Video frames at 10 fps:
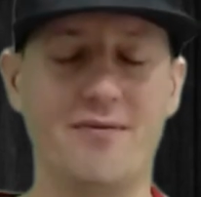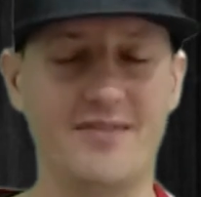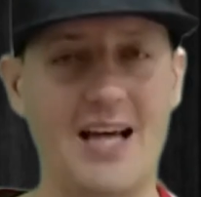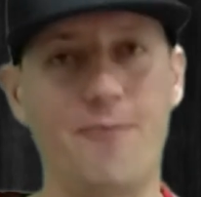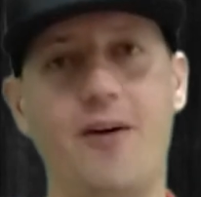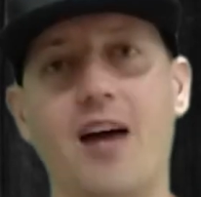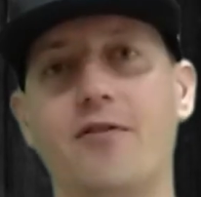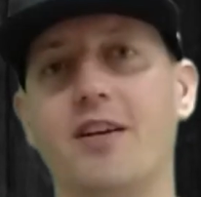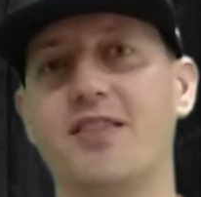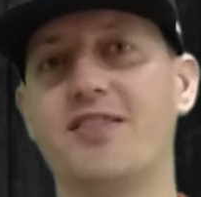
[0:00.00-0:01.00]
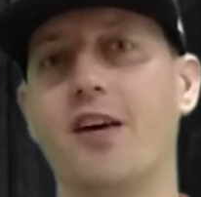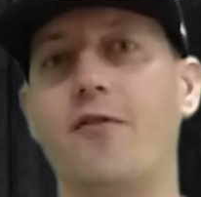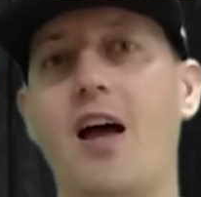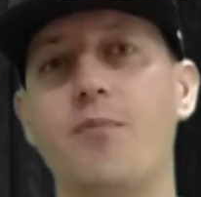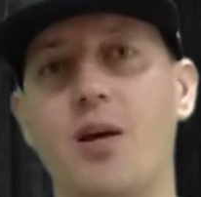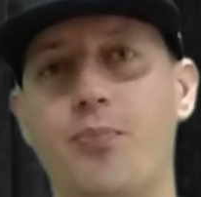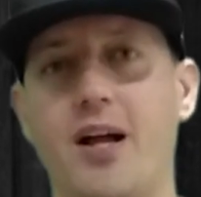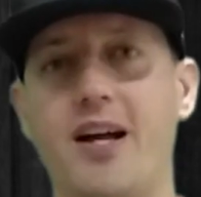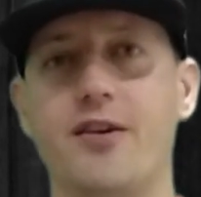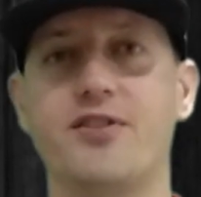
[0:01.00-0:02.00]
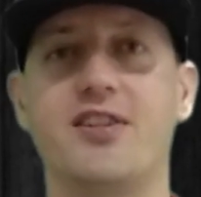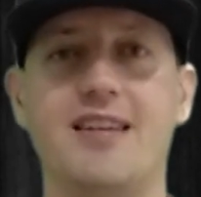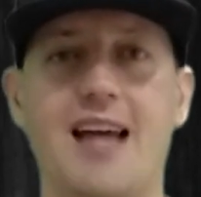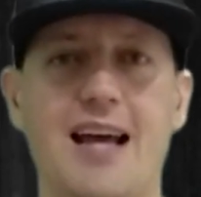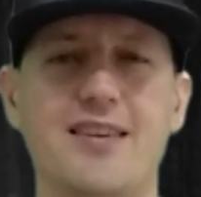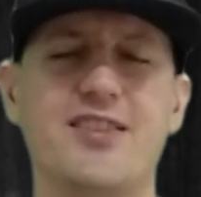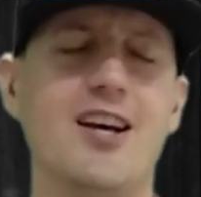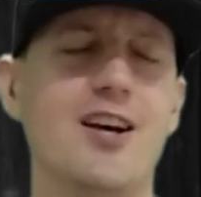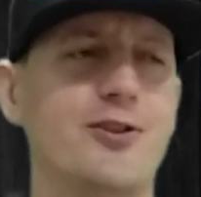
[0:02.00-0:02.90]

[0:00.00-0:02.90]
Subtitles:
top 5 list of NBA players in the 90s.